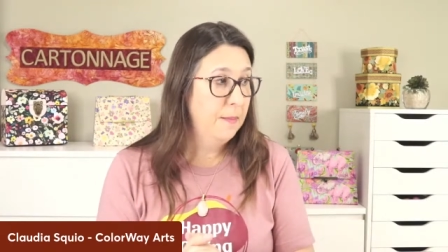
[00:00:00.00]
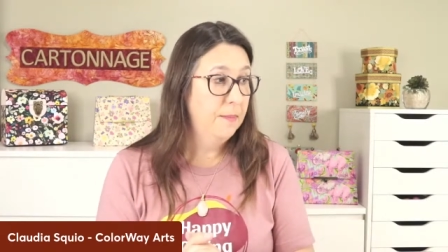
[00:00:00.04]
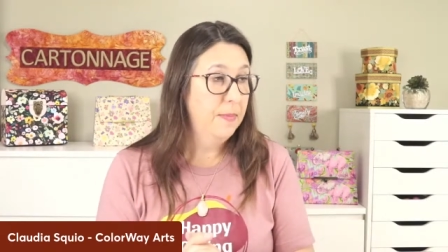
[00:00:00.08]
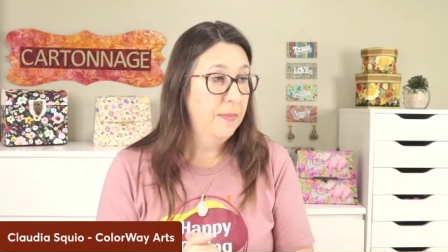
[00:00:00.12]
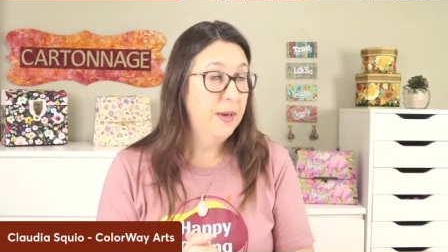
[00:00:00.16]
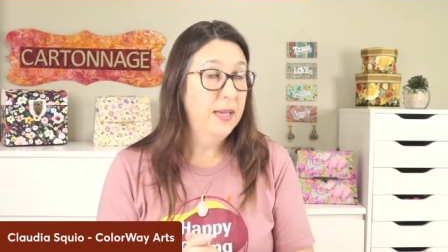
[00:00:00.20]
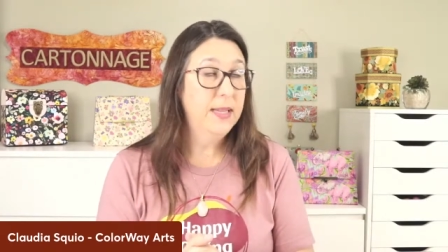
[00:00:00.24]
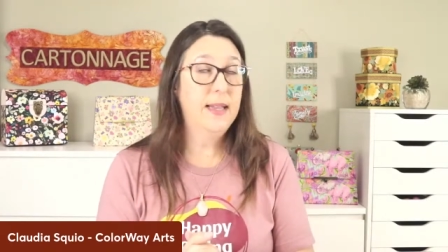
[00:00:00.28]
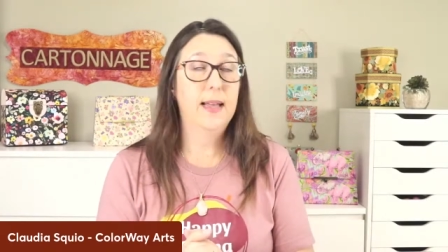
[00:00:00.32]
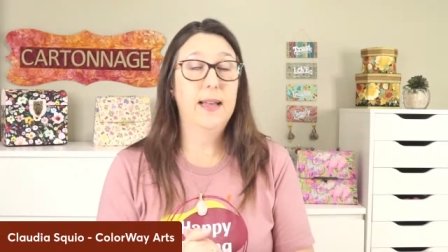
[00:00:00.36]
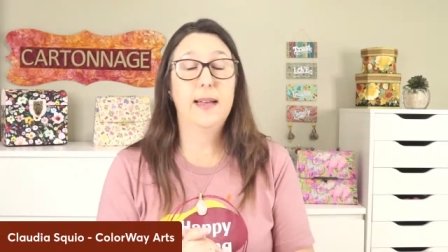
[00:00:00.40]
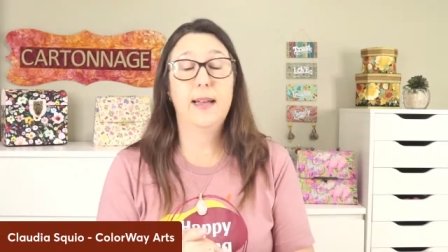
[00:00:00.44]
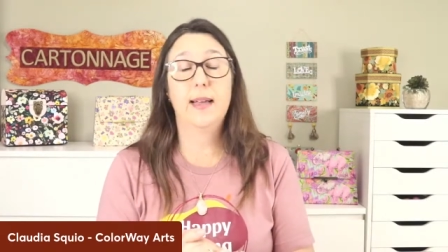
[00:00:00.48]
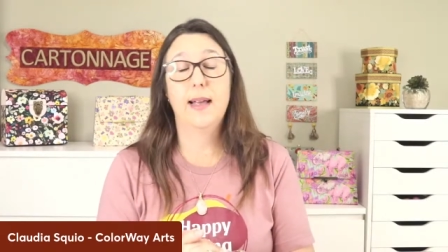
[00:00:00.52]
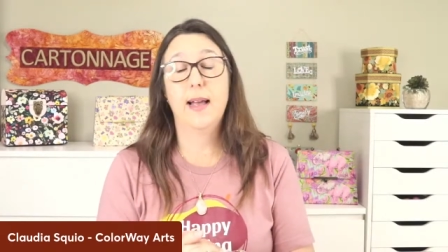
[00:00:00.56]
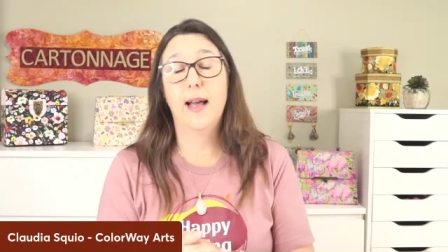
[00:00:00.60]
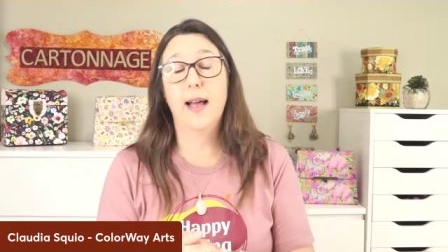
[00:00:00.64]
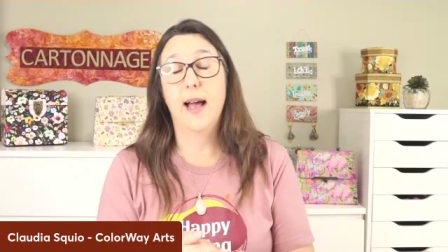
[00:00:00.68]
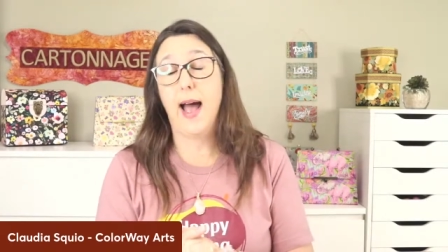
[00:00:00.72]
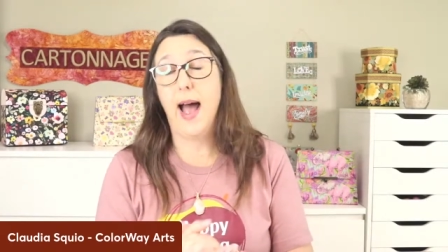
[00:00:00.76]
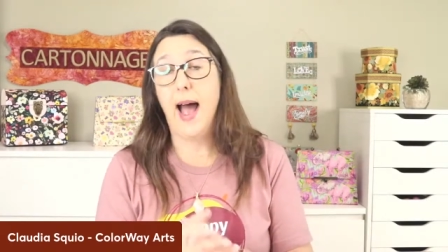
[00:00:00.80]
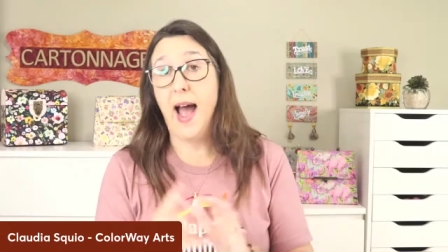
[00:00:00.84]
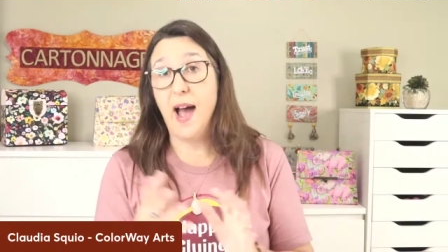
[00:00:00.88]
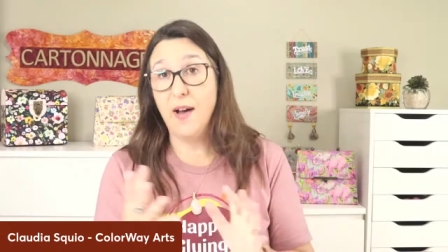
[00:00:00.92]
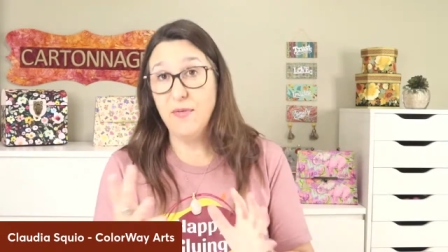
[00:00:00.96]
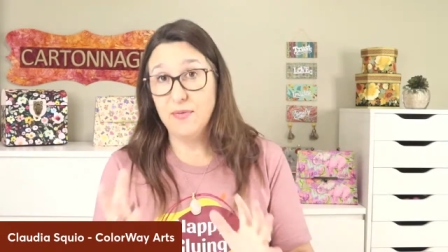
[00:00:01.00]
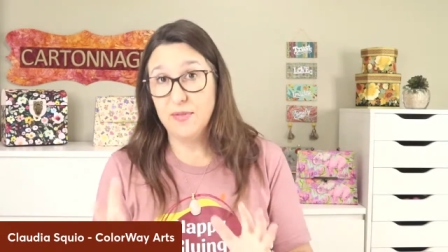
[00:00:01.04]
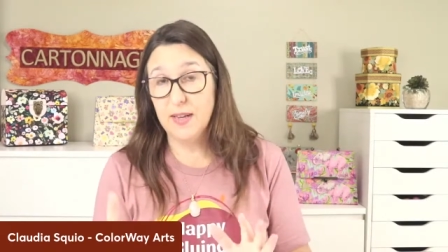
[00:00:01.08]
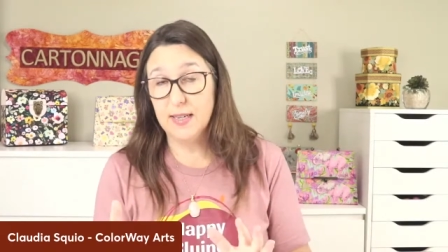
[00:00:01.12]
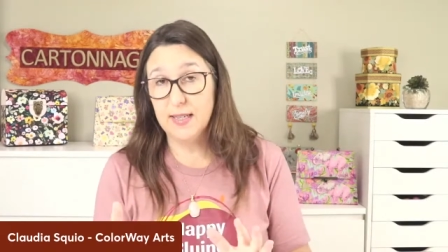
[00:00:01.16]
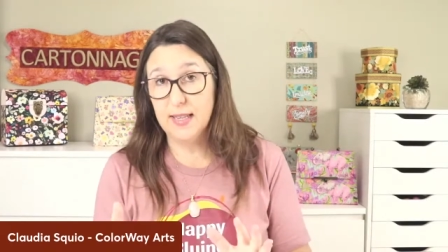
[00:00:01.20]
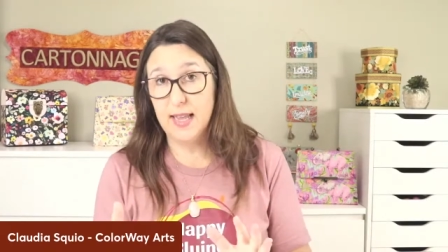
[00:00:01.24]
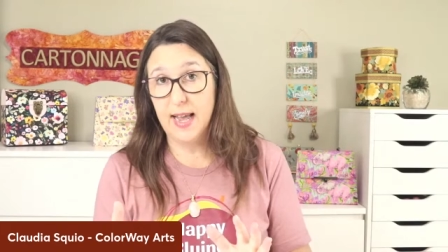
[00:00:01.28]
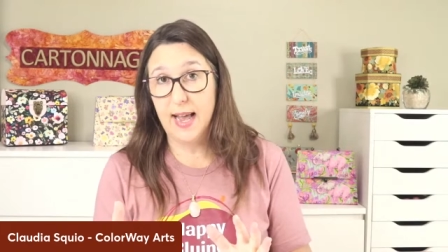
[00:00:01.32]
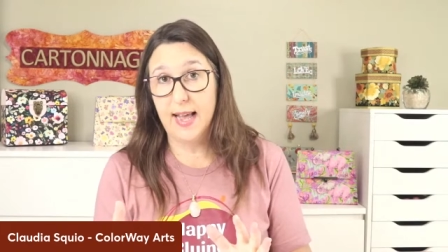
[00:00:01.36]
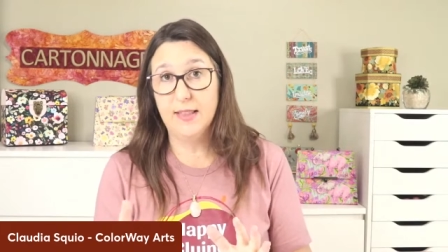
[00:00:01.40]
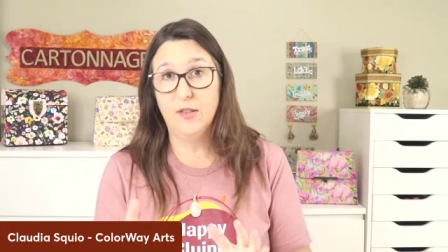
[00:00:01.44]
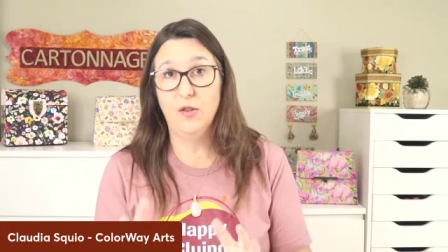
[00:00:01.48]
But
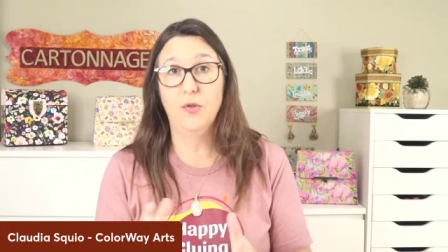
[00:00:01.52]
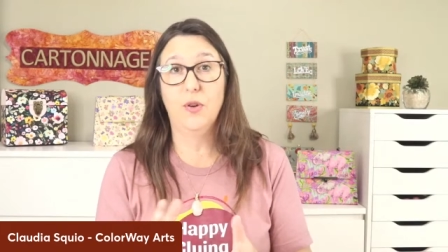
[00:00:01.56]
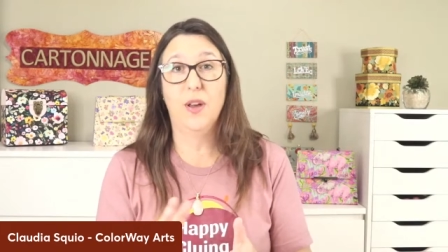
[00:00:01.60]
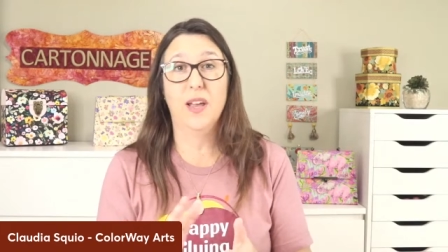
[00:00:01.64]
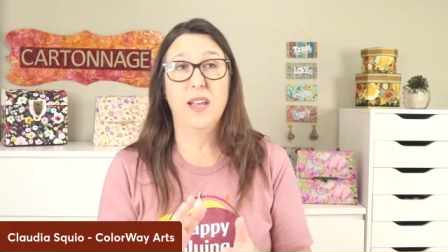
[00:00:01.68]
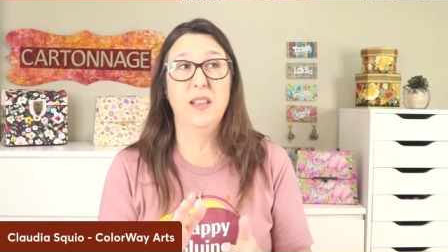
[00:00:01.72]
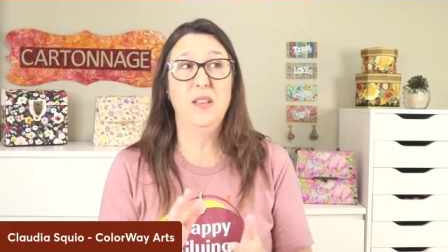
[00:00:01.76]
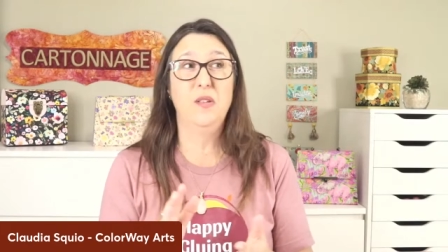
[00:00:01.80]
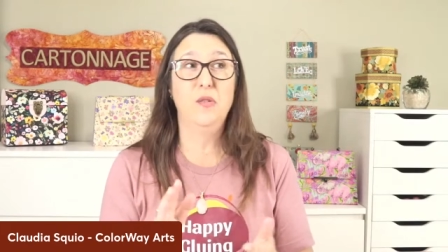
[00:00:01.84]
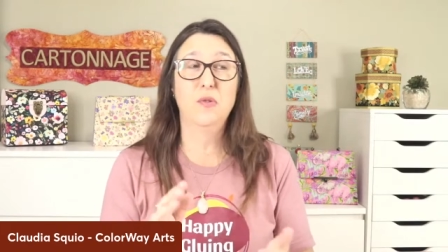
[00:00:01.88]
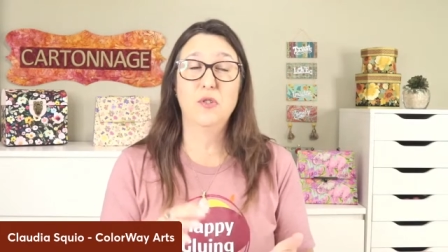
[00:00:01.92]
after that, you can